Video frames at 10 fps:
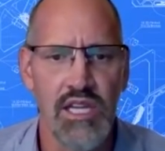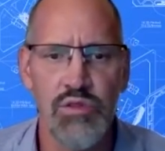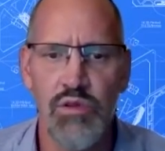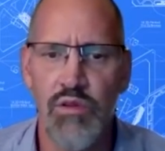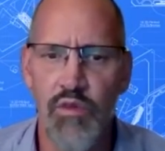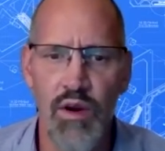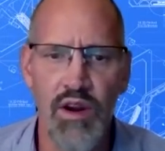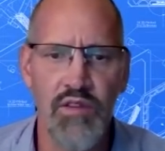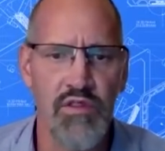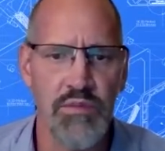To
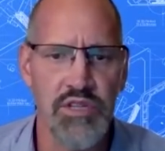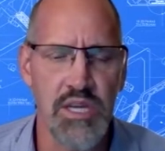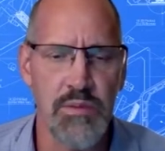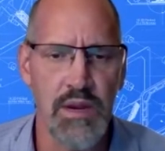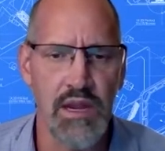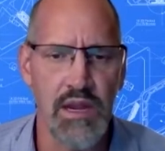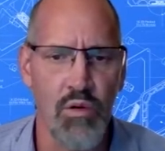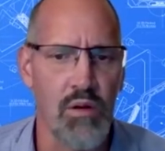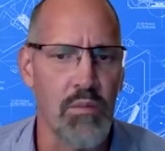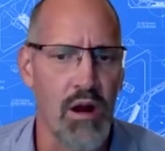avoid from
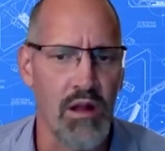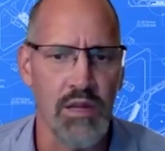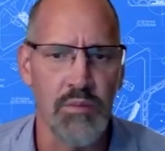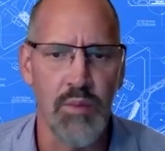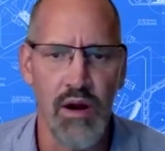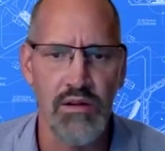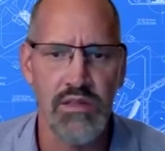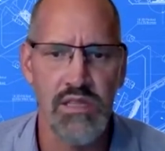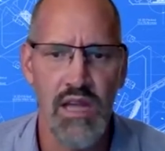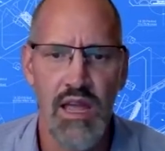chipping or mauling
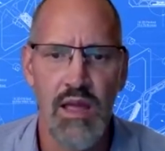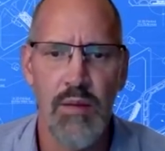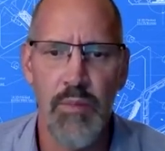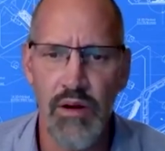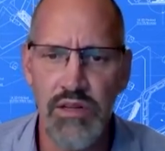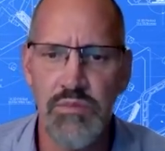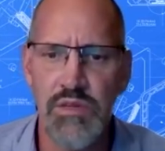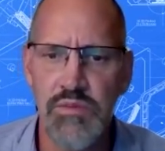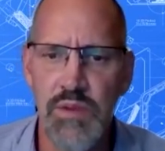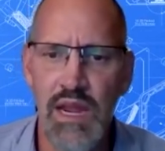parts
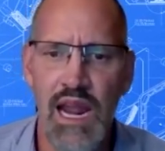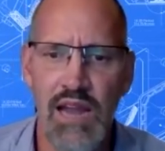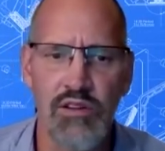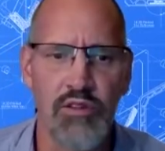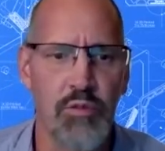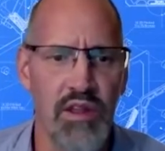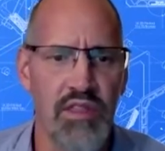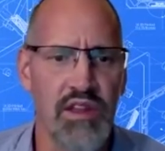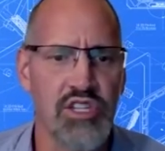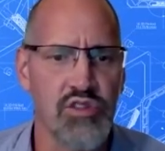must be handled
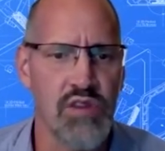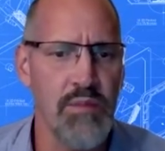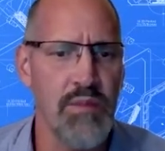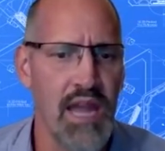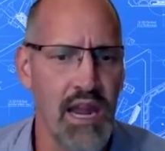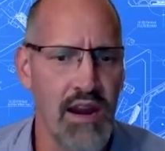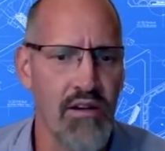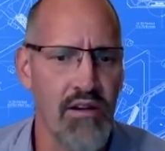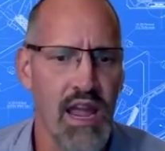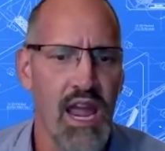with extreme
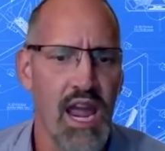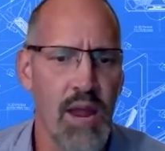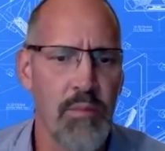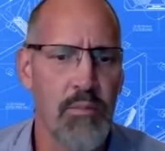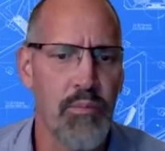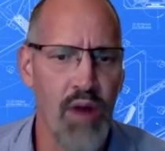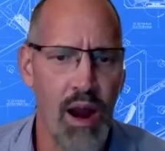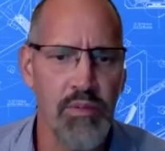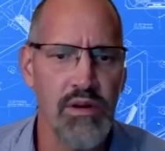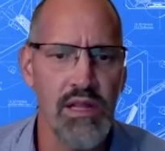care and
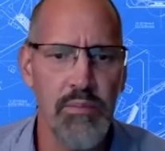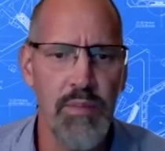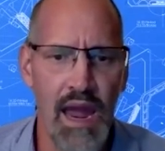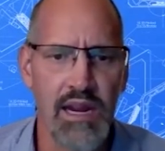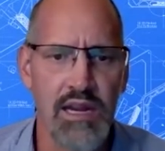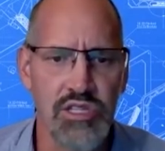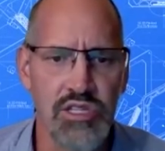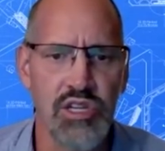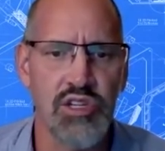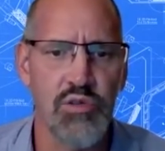properly
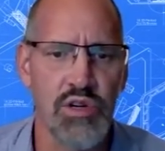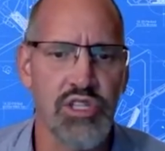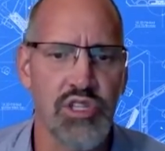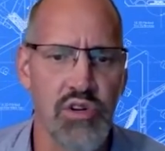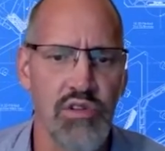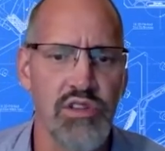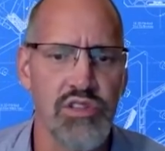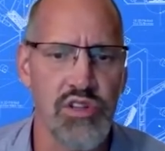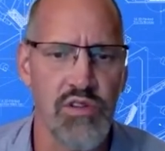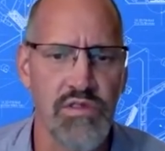packaged to ensure
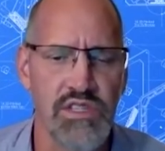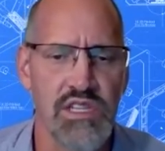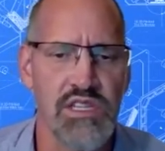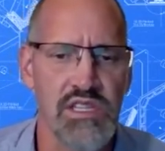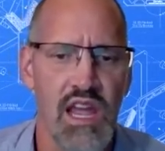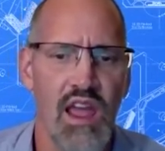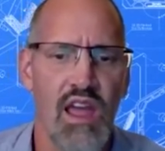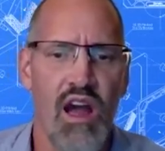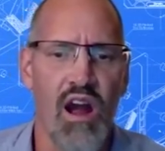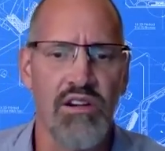the surfaces
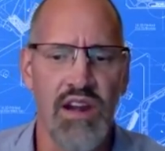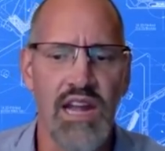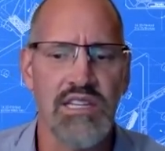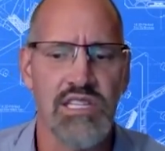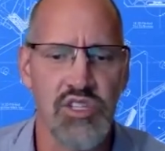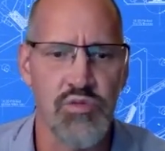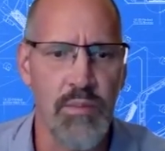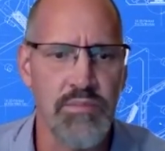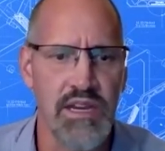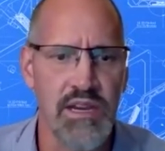are not
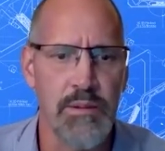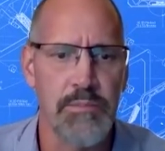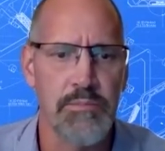disrupted.